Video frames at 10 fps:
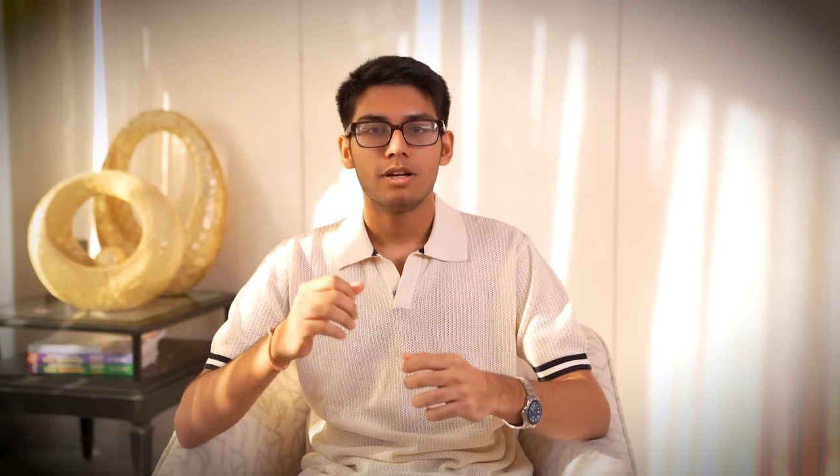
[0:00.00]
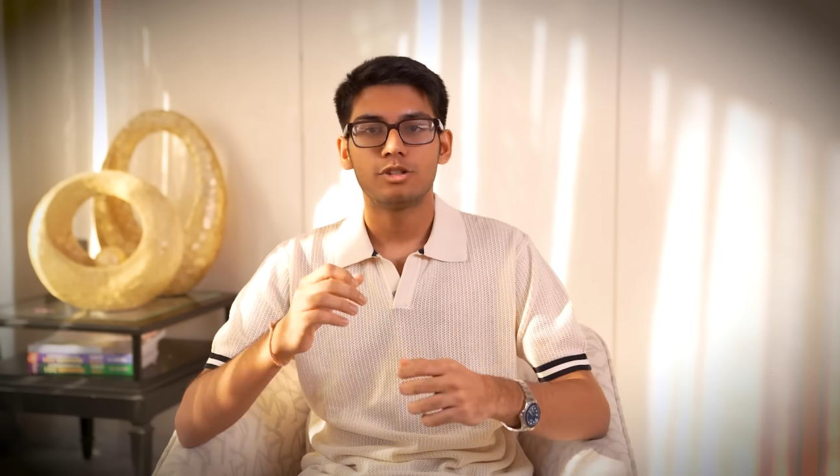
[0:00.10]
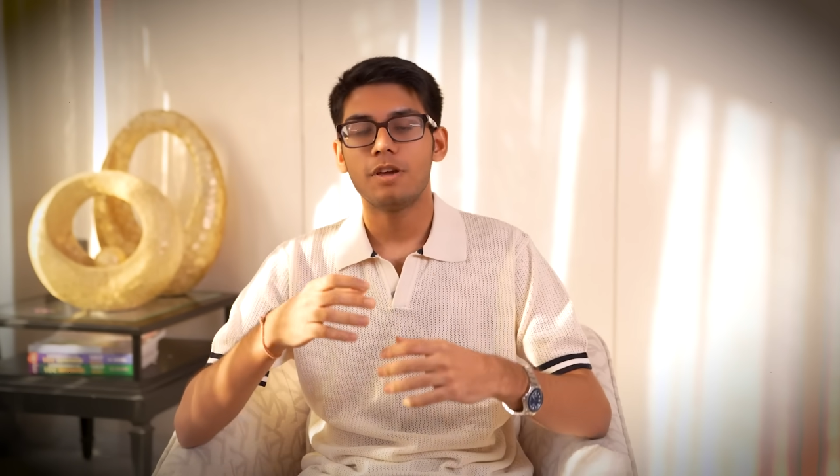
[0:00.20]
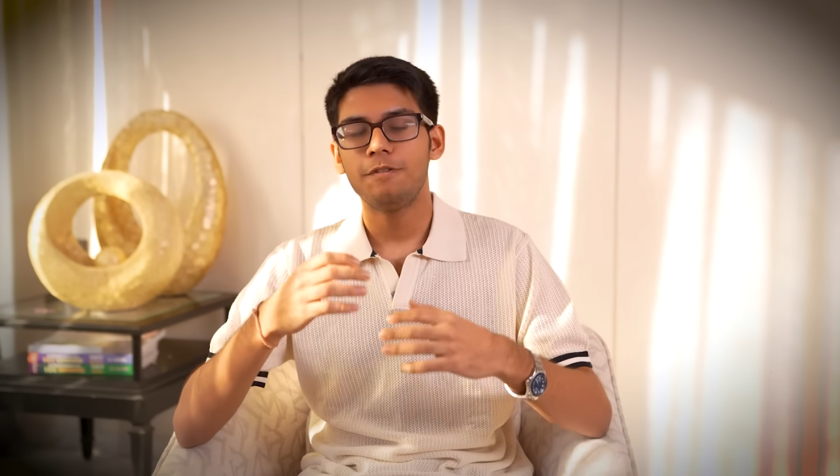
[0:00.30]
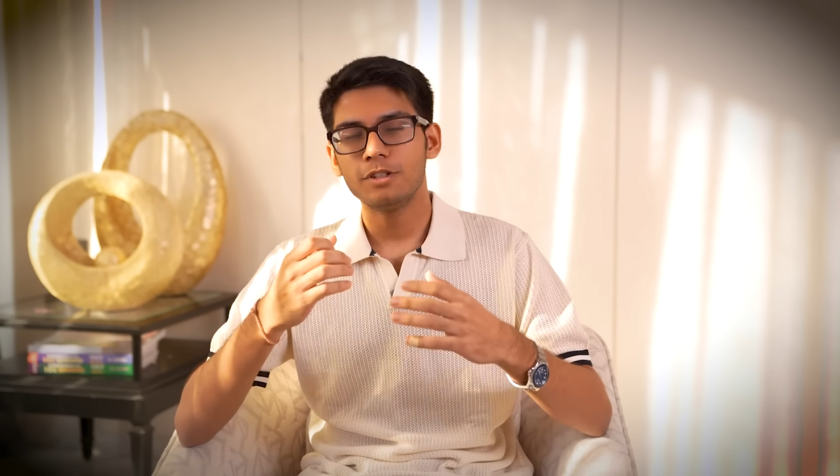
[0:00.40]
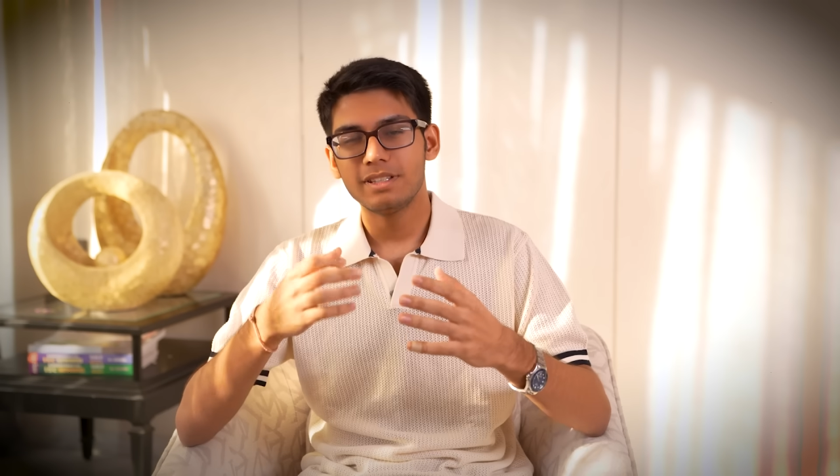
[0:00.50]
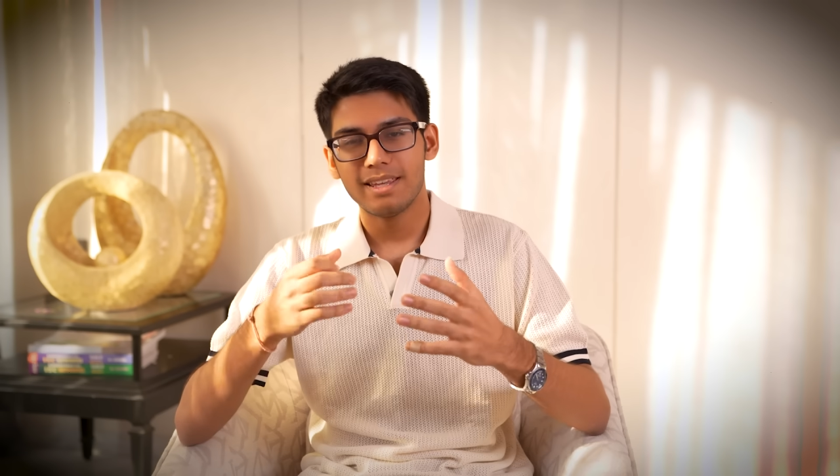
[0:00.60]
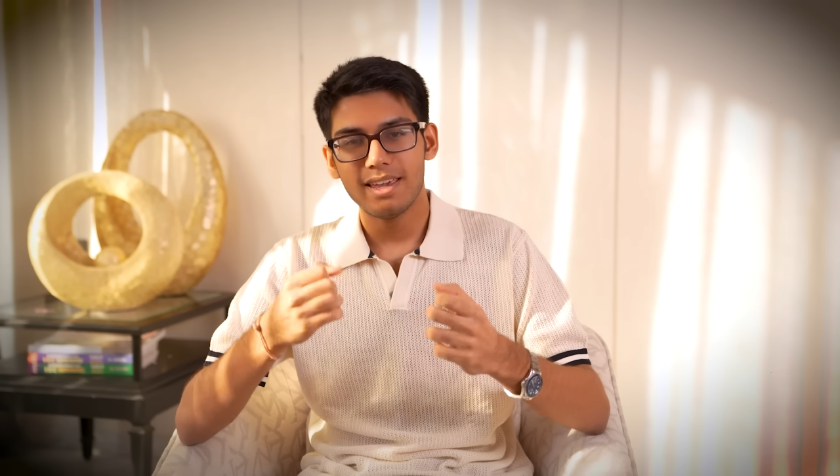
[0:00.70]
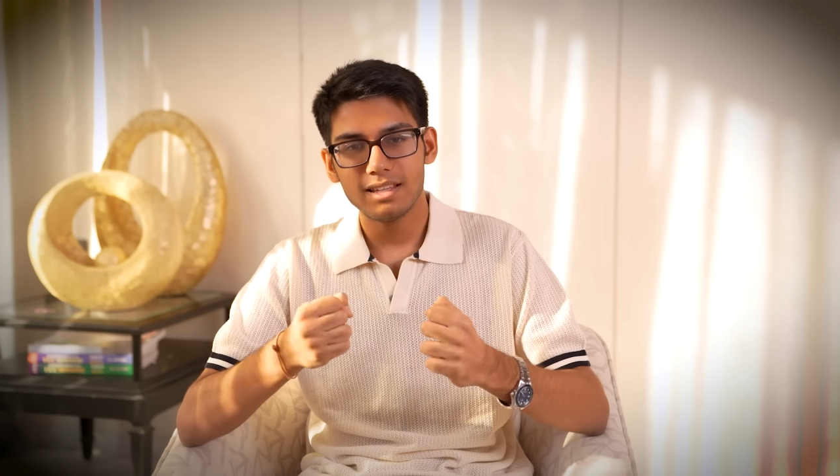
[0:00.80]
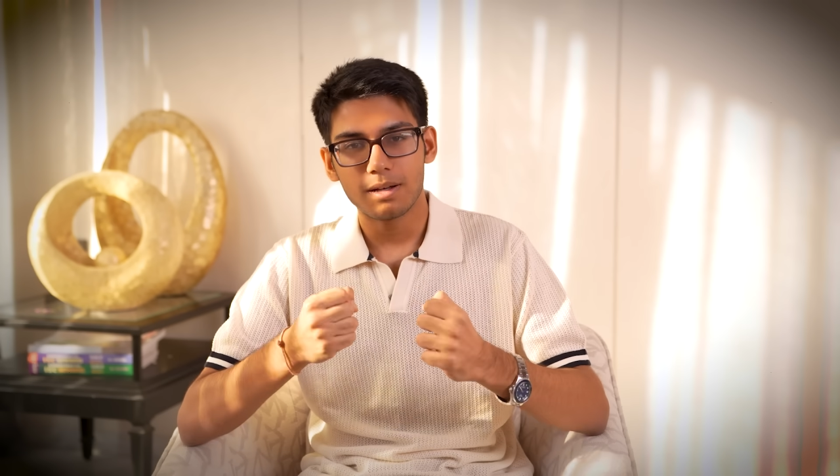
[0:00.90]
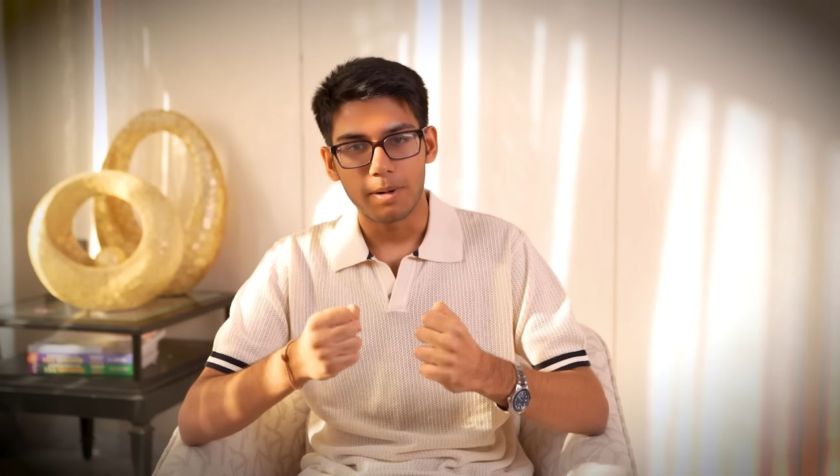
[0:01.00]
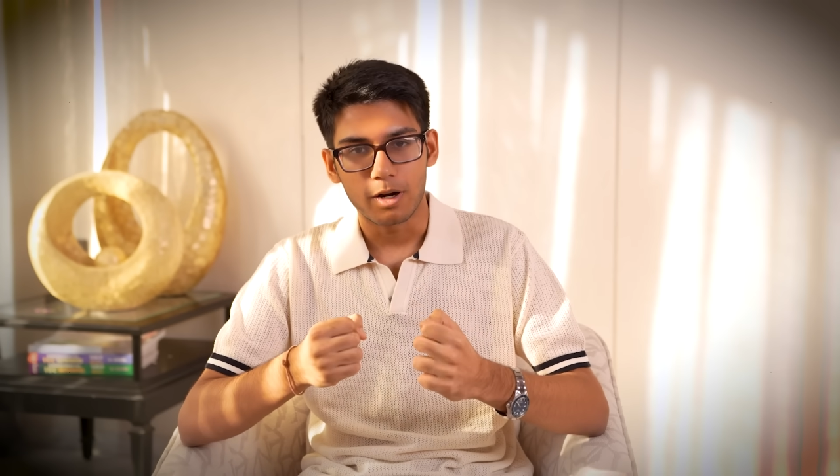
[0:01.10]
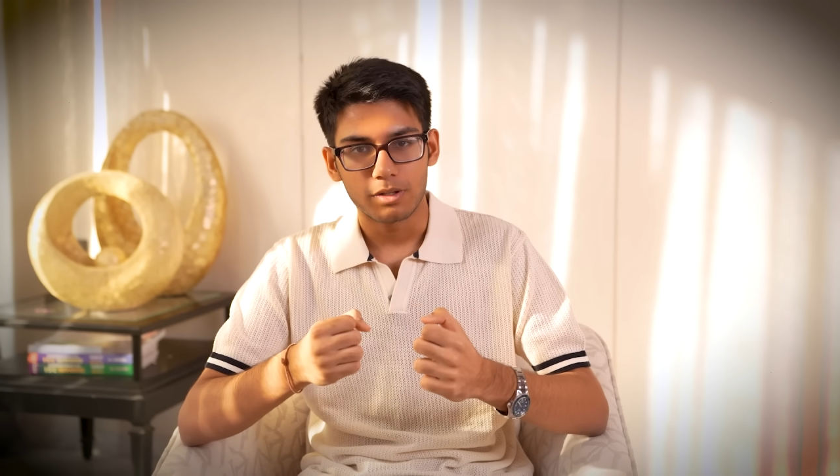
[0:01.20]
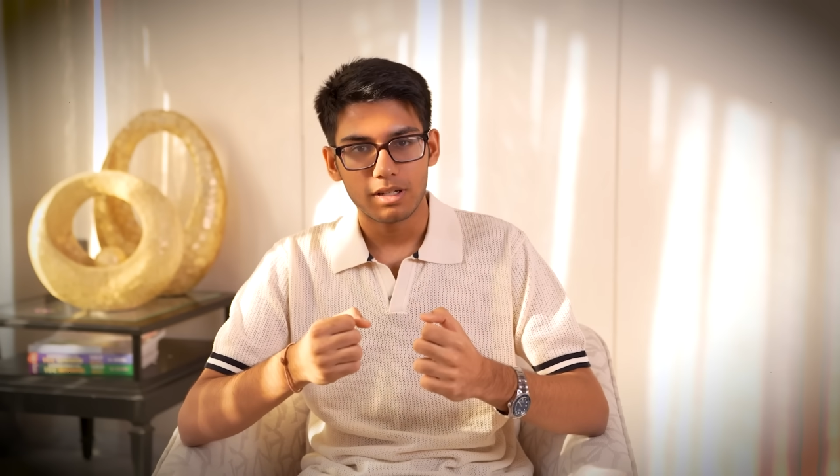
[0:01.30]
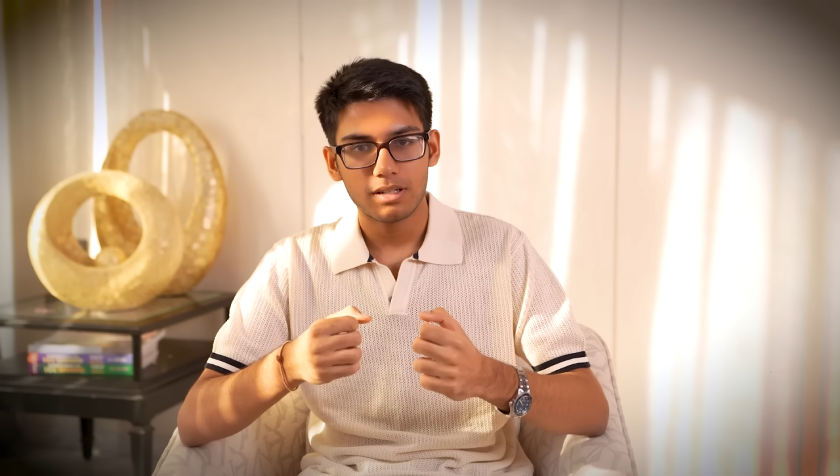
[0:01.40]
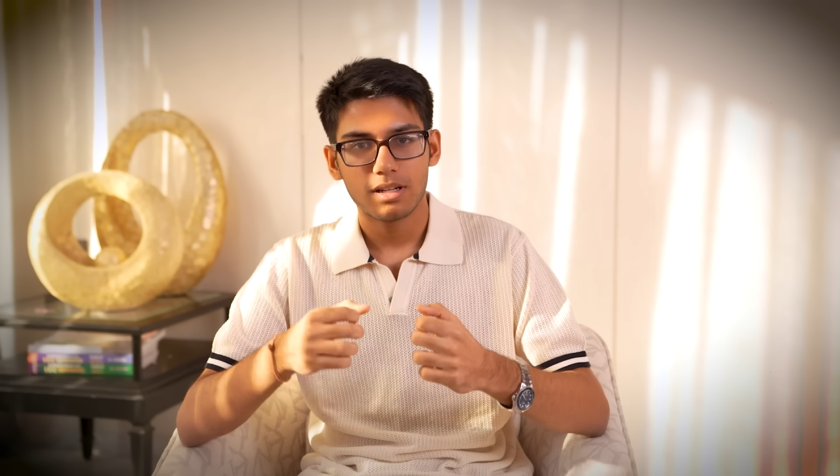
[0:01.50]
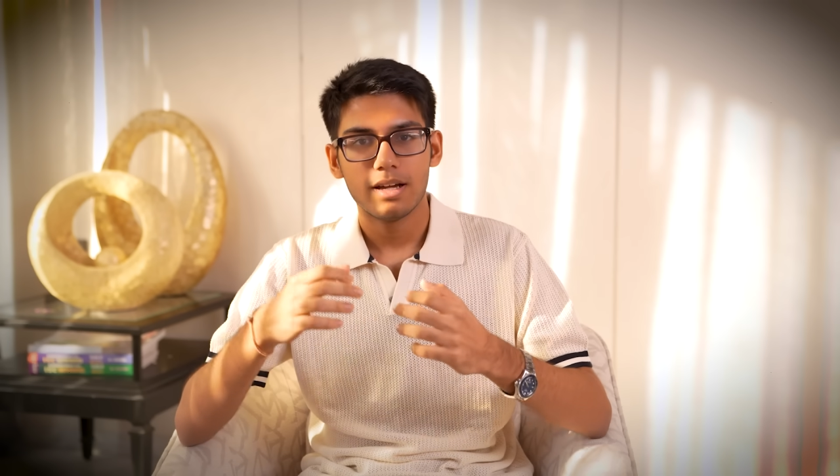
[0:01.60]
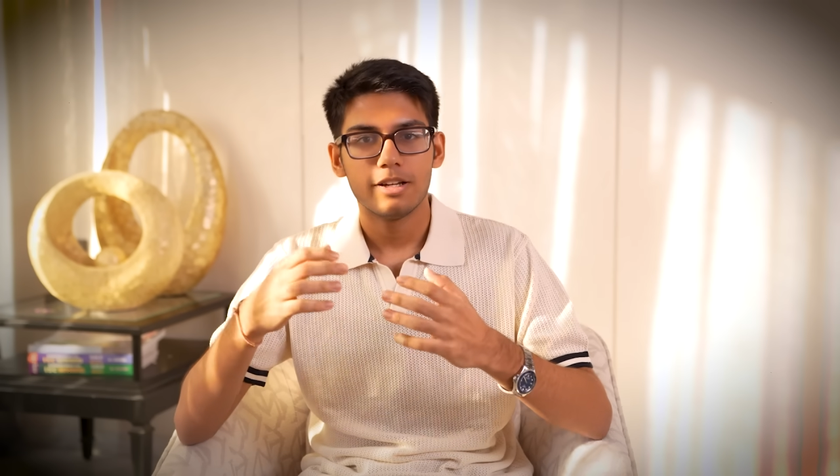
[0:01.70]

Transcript: So if you think about it,